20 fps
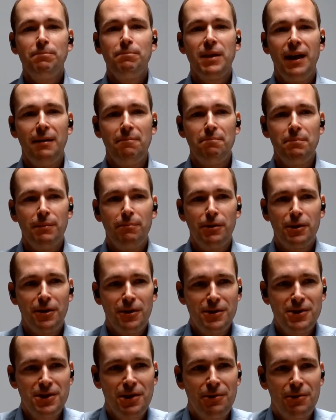But
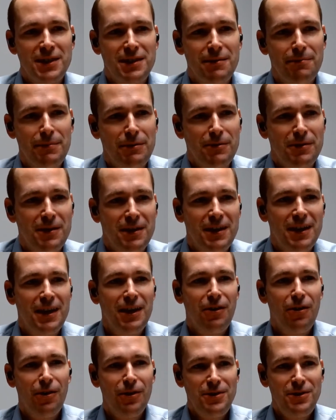also it's about
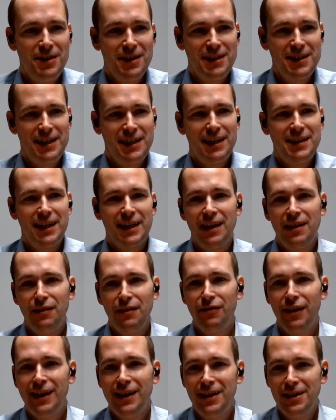understanding any
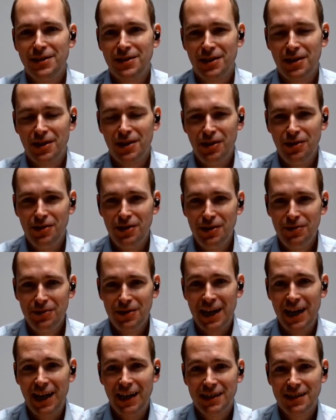failures that you do
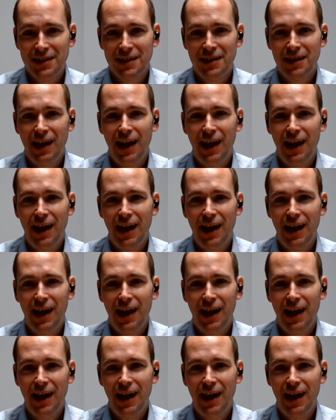get